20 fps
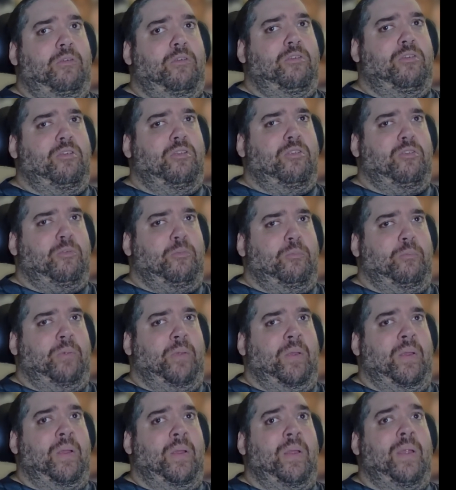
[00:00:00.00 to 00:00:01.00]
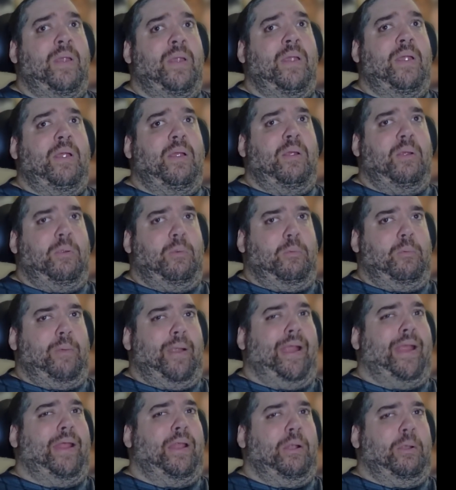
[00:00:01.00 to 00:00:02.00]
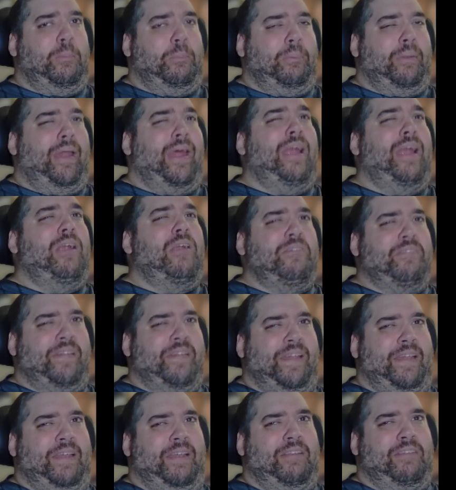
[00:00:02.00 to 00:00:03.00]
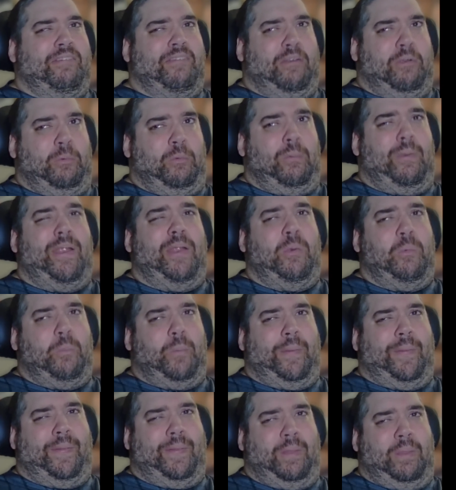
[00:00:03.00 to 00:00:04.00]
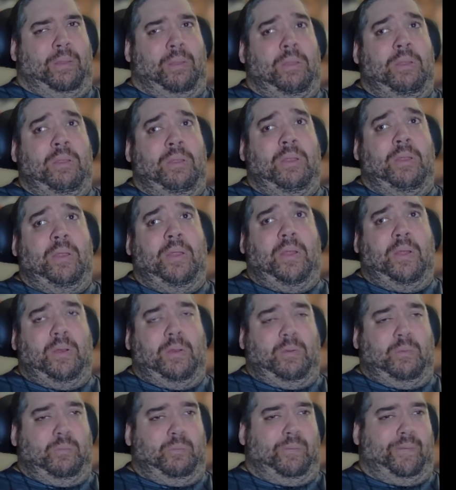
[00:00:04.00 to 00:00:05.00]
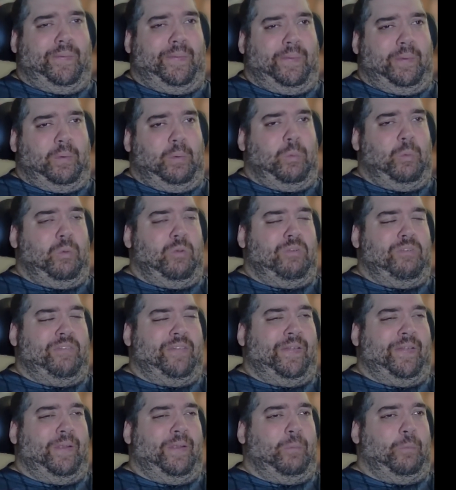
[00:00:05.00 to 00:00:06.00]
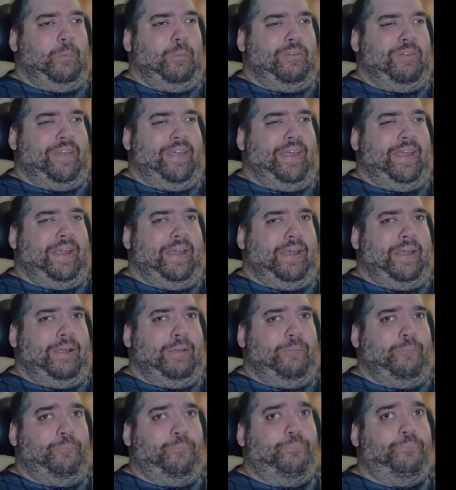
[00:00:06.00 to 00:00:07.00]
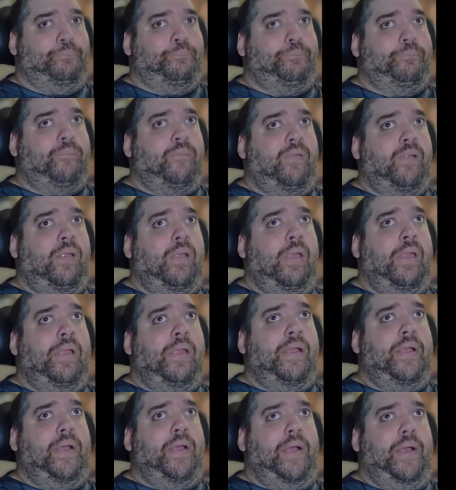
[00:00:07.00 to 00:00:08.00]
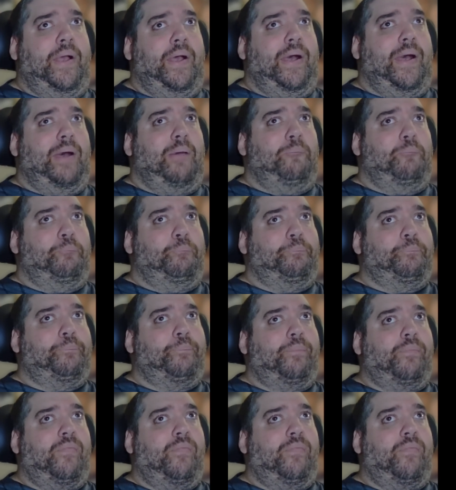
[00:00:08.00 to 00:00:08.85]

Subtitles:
just regular players that disagreed with the course that they were taking. Um,